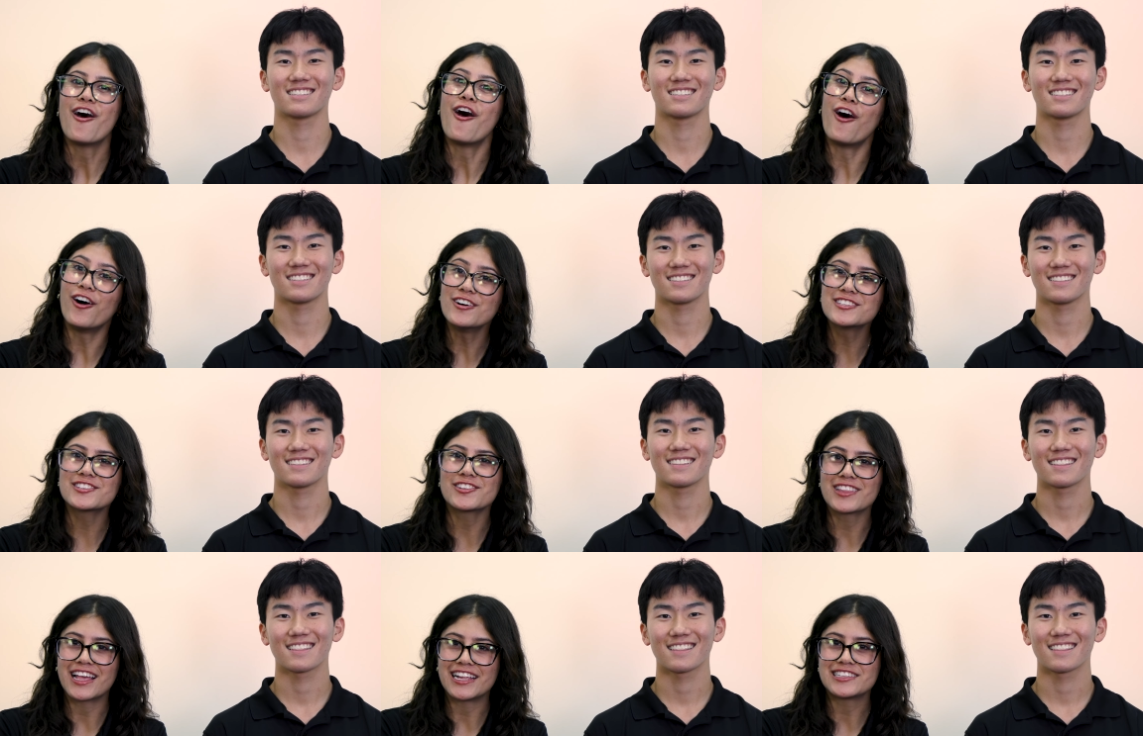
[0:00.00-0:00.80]

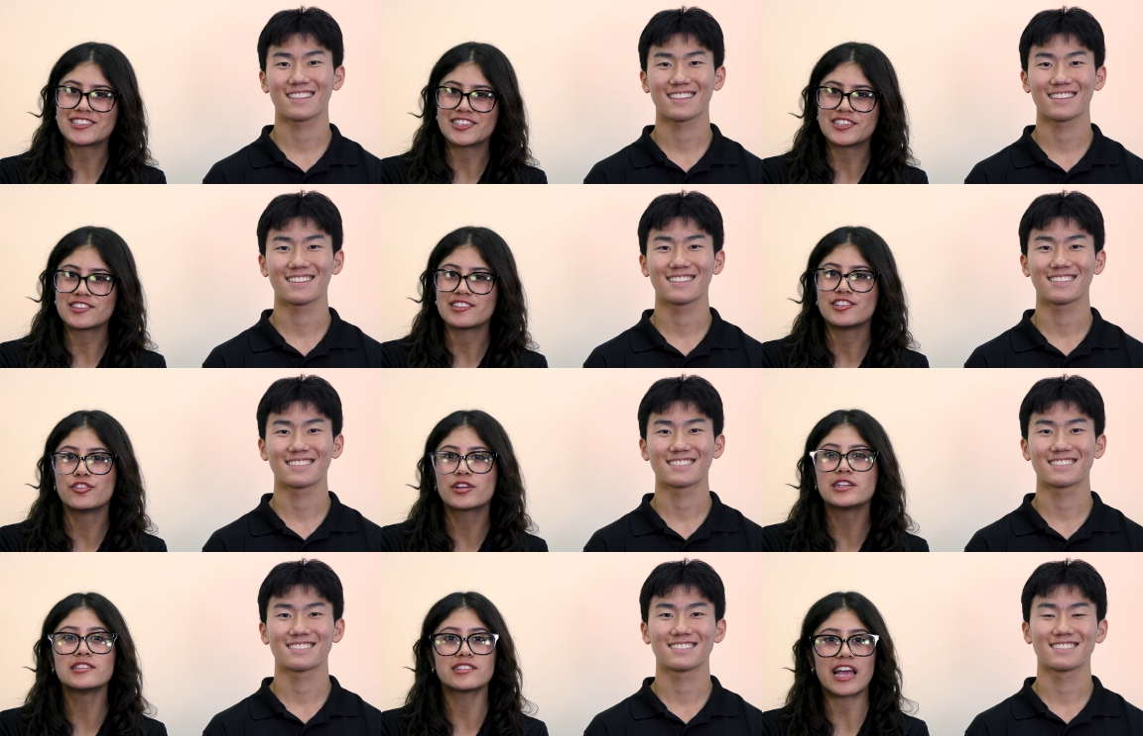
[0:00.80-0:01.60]
Speaker 1: Also, Lancers,
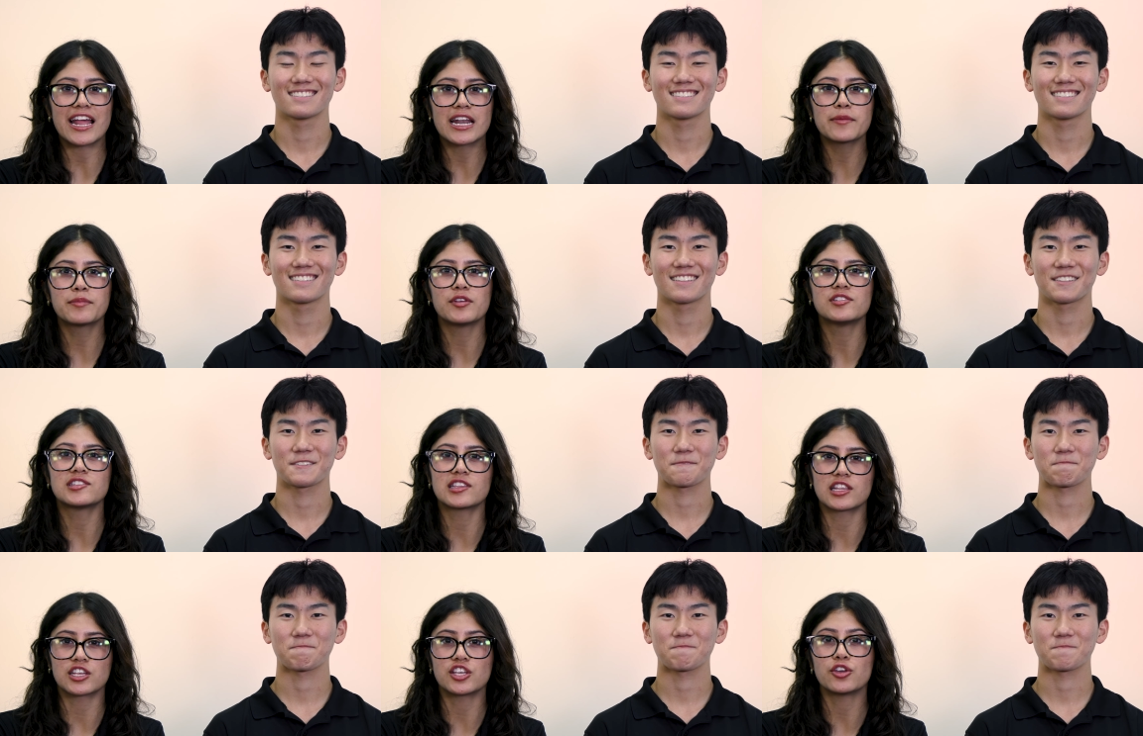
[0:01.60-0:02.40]
you can sign up
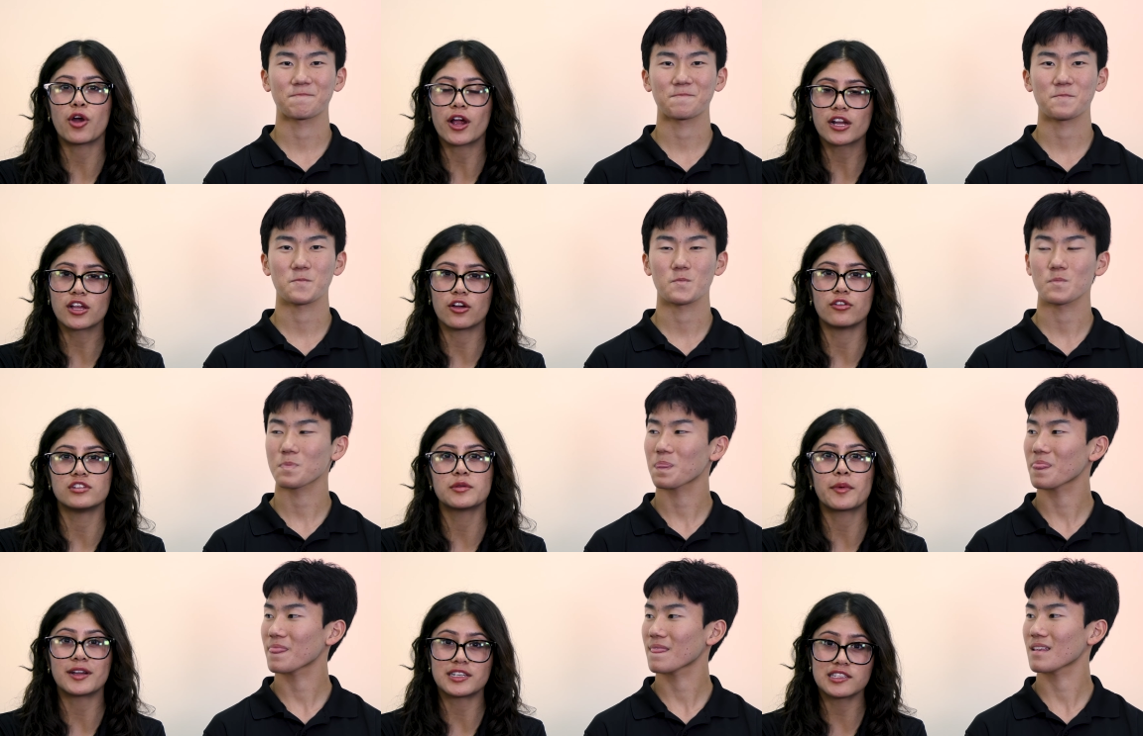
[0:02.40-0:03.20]
using the QR
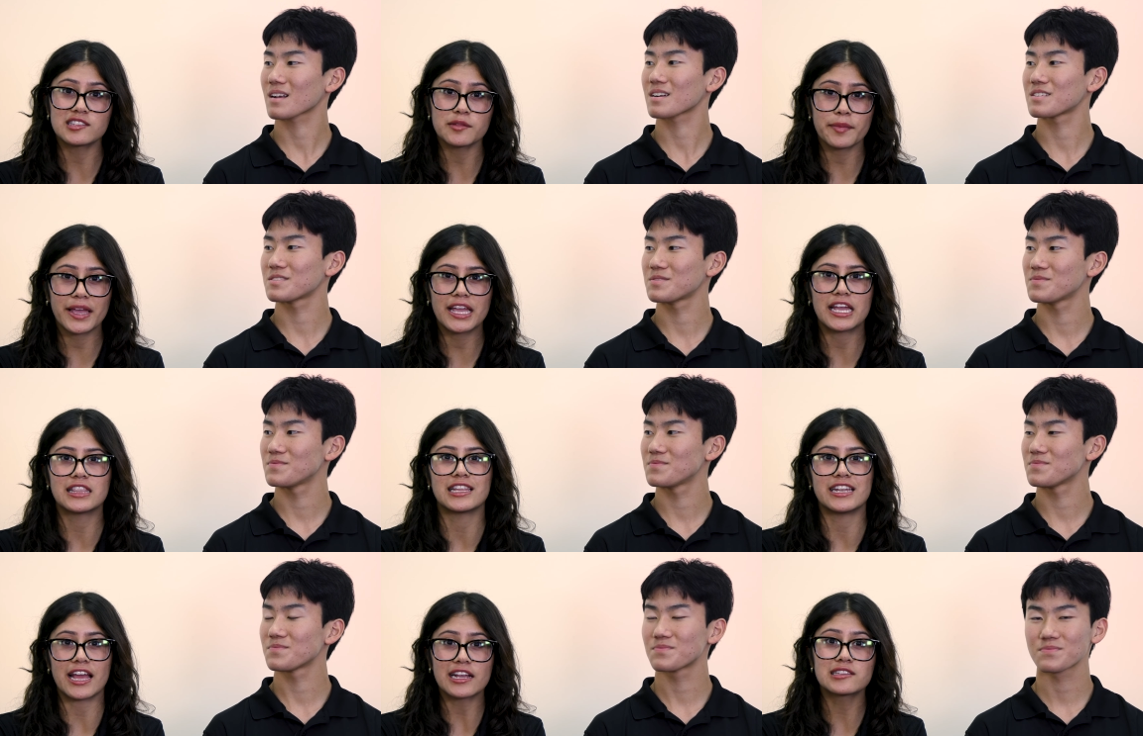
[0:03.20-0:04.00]
code to participate
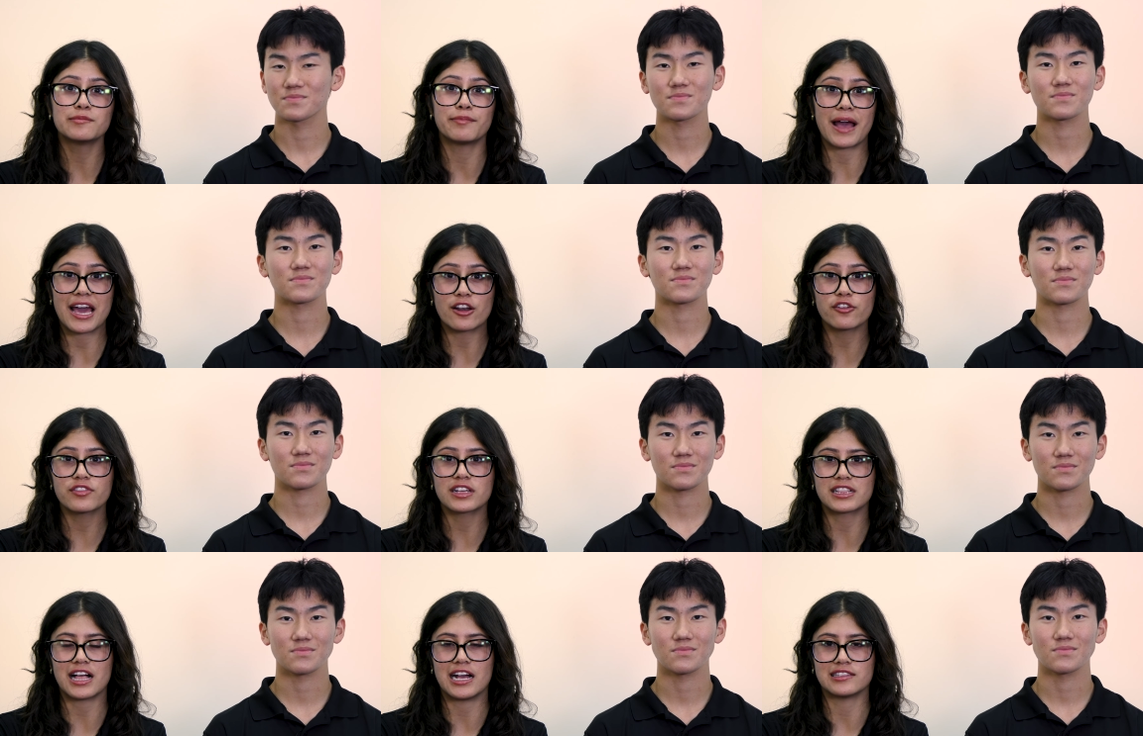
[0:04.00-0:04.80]
in the next Battle
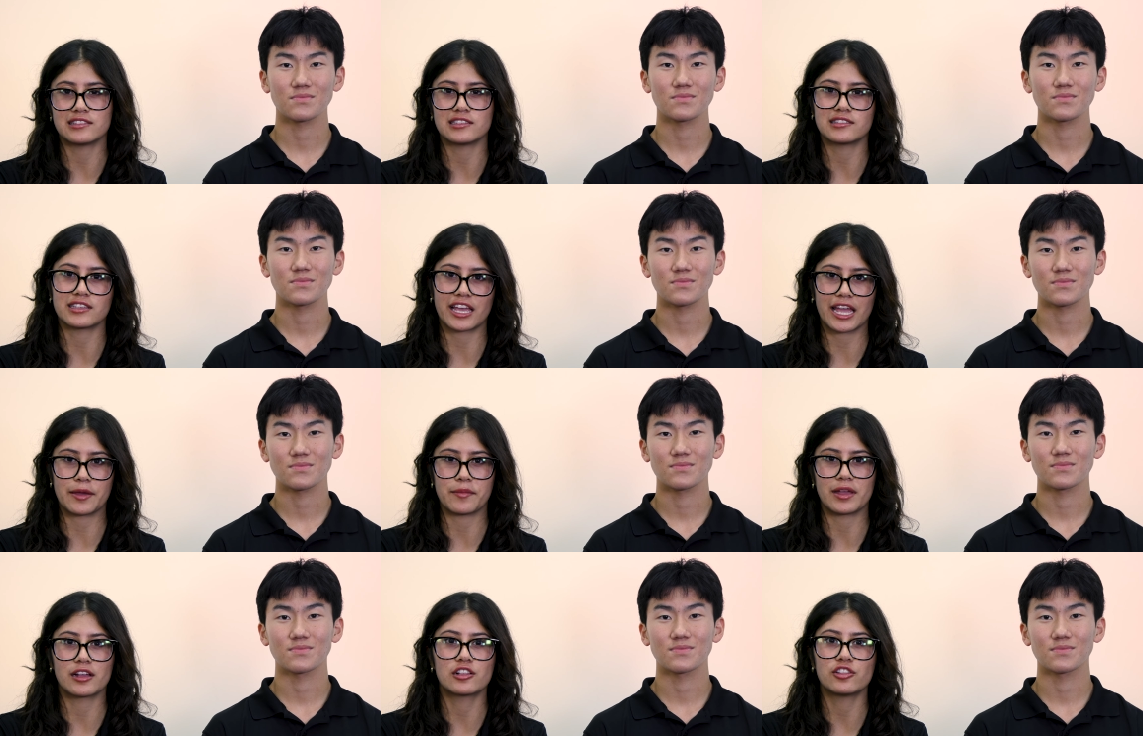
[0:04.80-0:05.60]
of the Classes
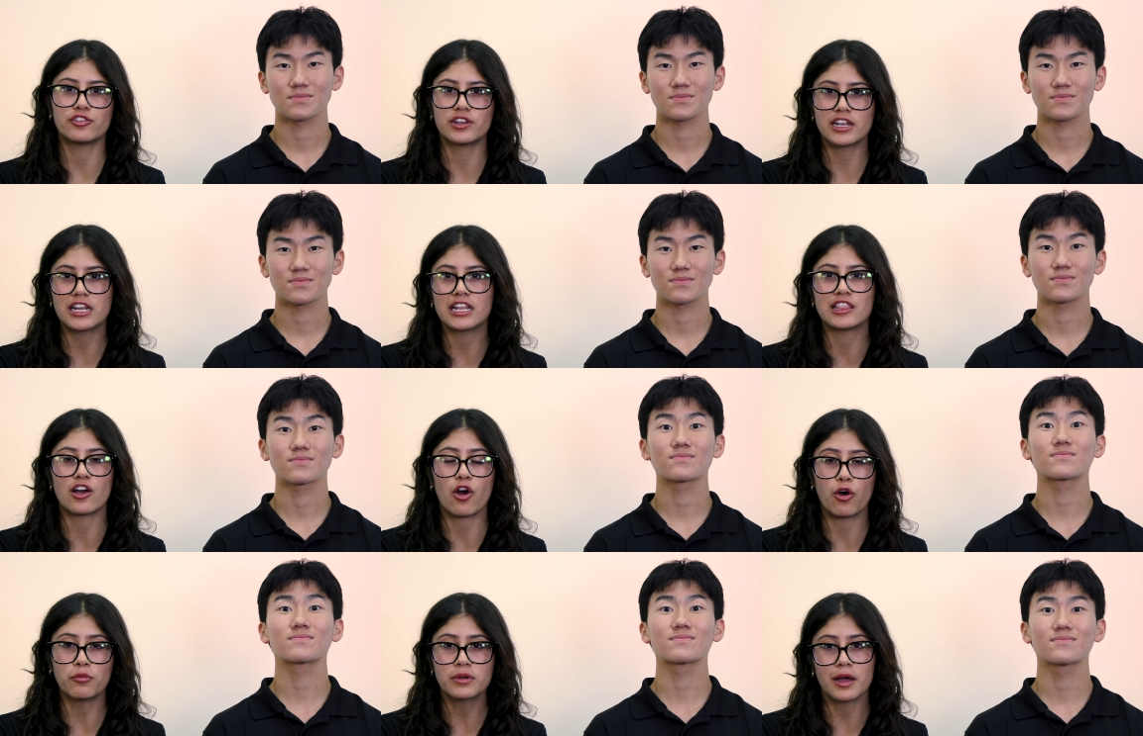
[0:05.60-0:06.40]
game included
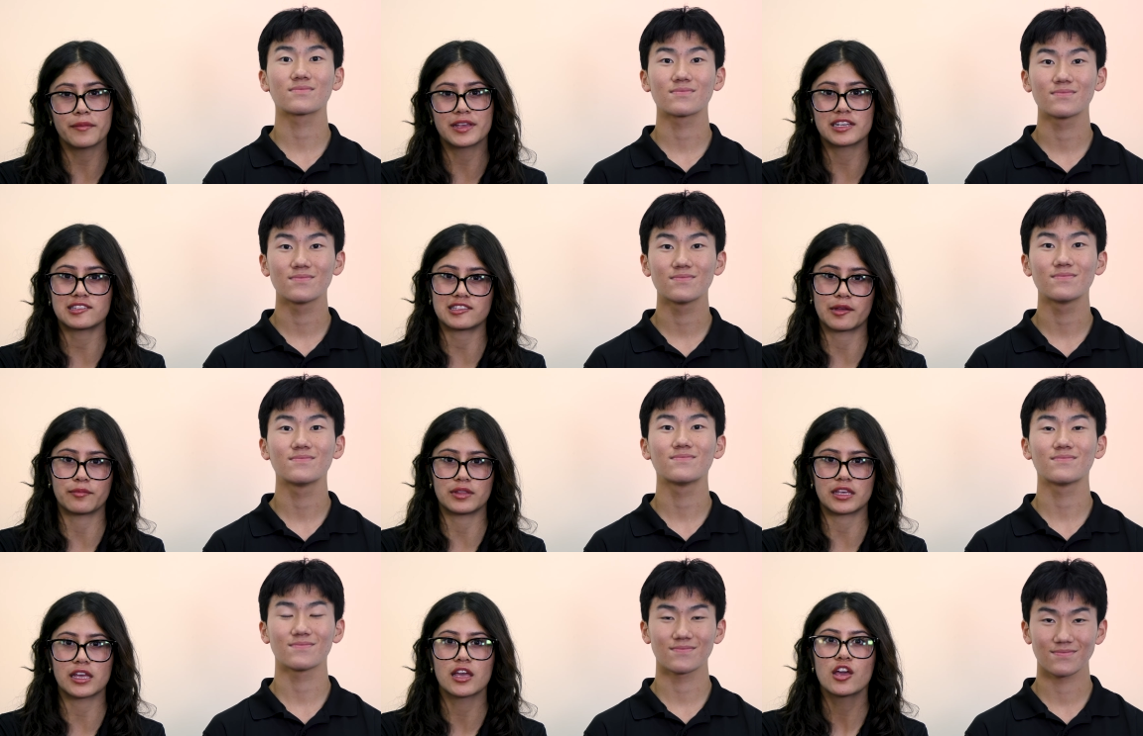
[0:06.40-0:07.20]
in the Homecoming
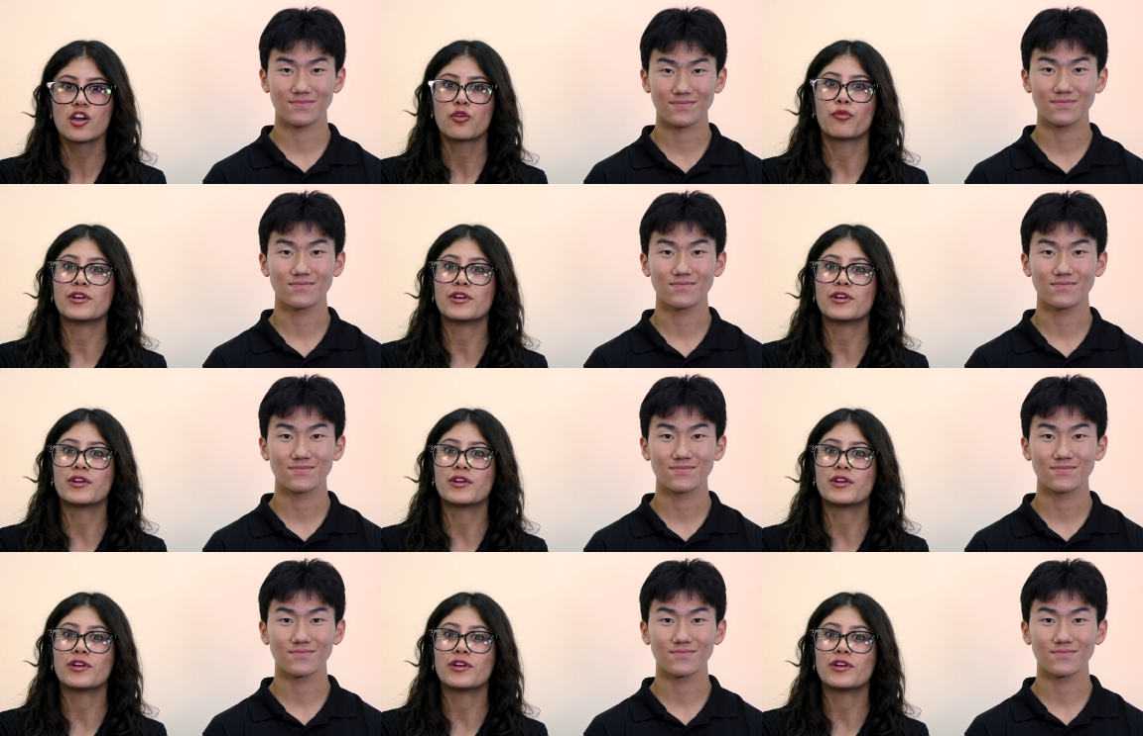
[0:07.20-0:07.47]
Assembly,